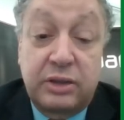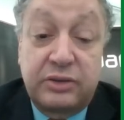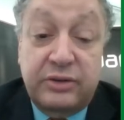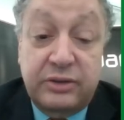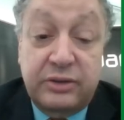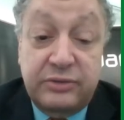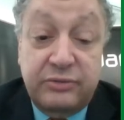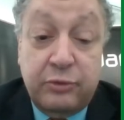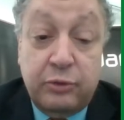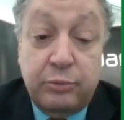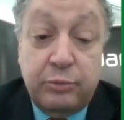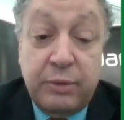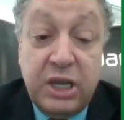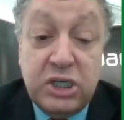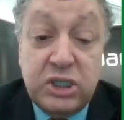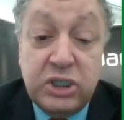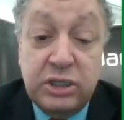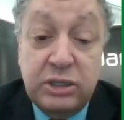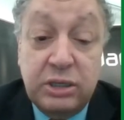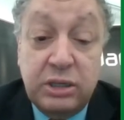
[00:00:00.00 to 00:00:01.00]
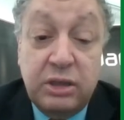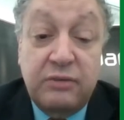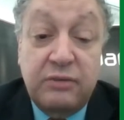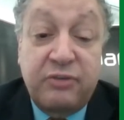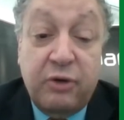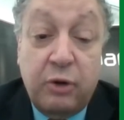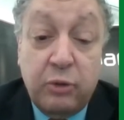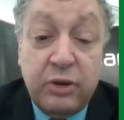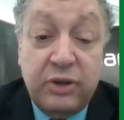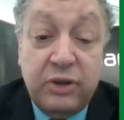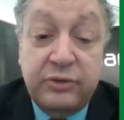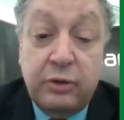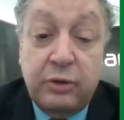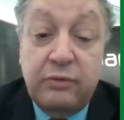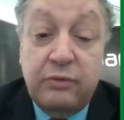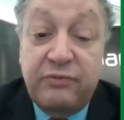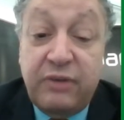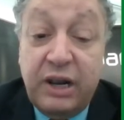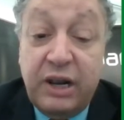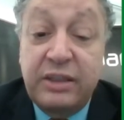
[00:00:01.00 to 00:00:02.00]
transformation, focus
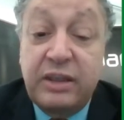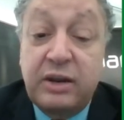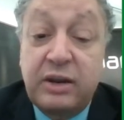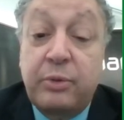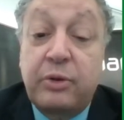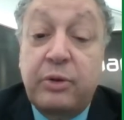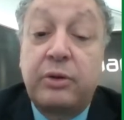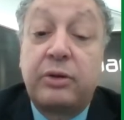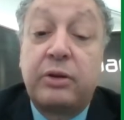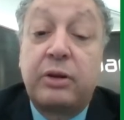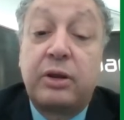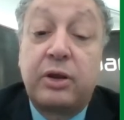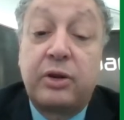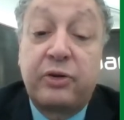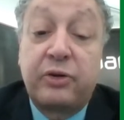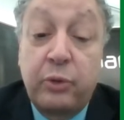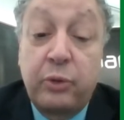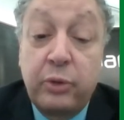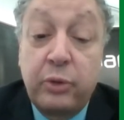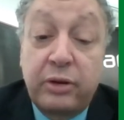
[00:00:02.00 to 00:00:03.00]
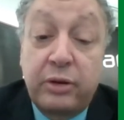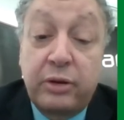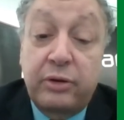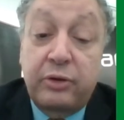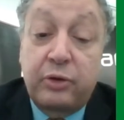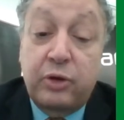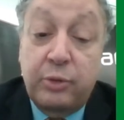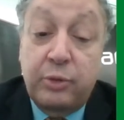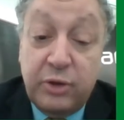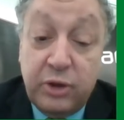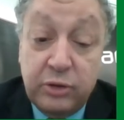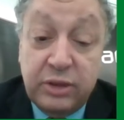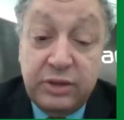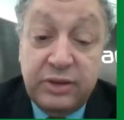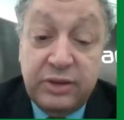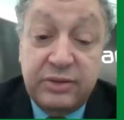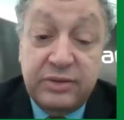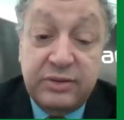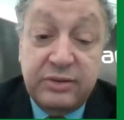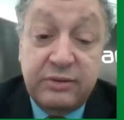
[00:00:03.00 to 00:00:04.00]
on vulnerable rural
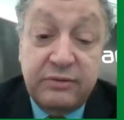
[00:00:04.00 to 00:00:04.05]
communities,